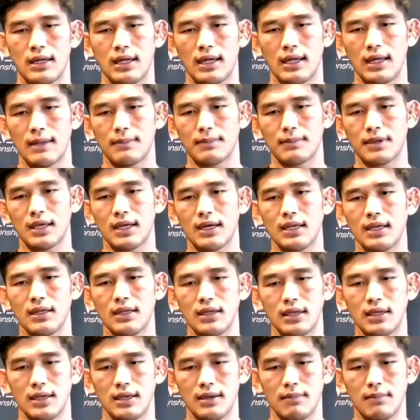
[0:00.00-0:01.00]

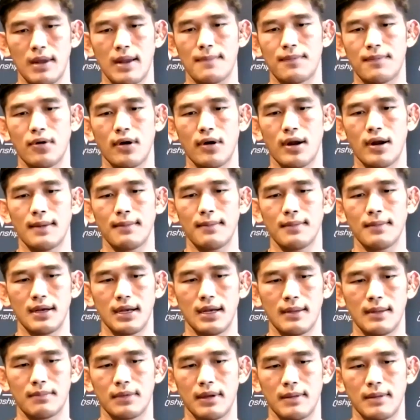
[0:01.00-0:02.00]
getting in my prime, and
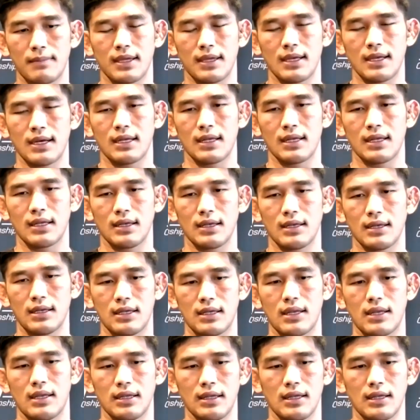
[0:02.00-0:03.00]
I'm getting
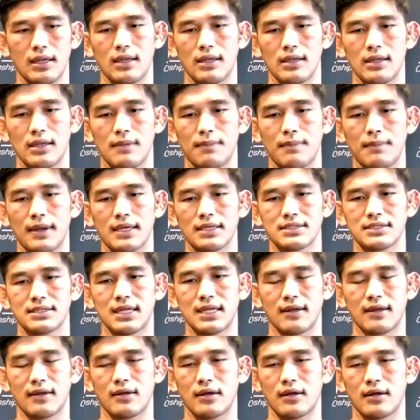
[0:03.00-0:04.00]
in the best,
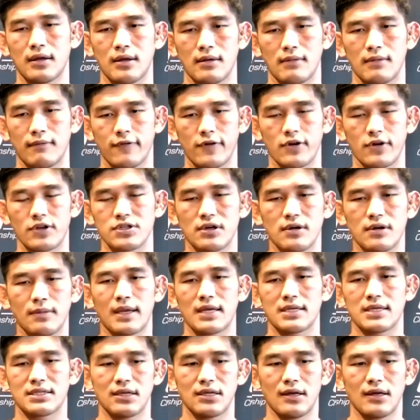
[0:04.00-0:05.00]
like, version of
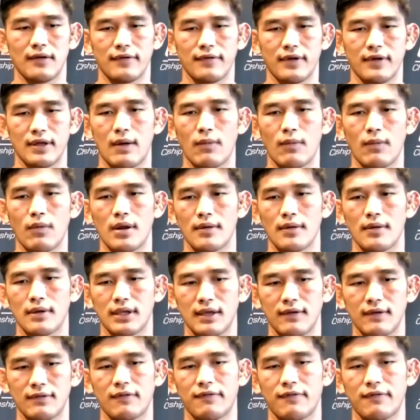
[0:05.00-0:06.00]
myself, and I want to
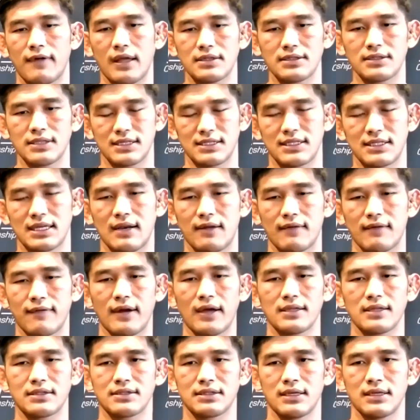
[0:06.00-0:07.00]
give the fans exciting
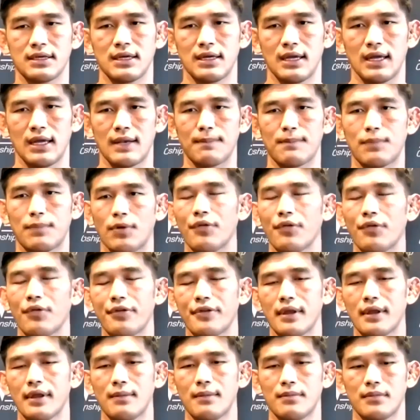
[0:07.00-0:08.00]
fights, and both of
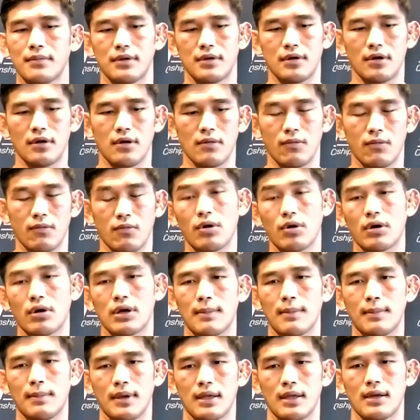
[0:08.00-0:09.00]
them, you know, will
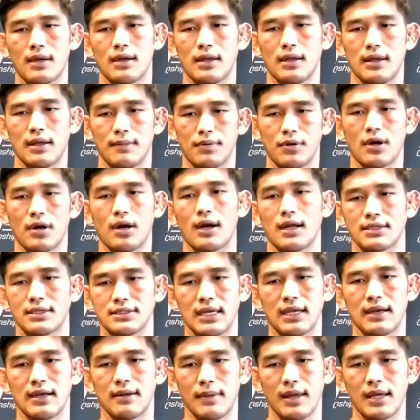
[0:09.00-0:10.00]
come and put on an
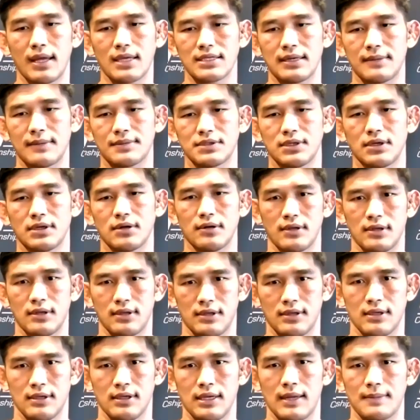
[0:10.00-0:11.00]
exciting matchup, so
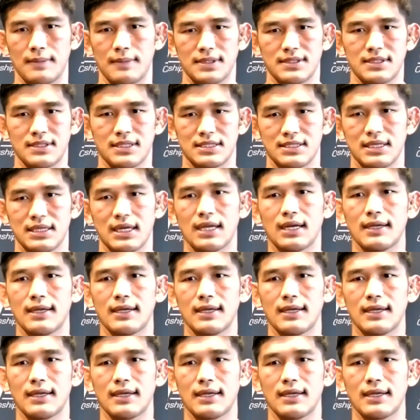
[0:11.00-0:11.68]
I'm just excited.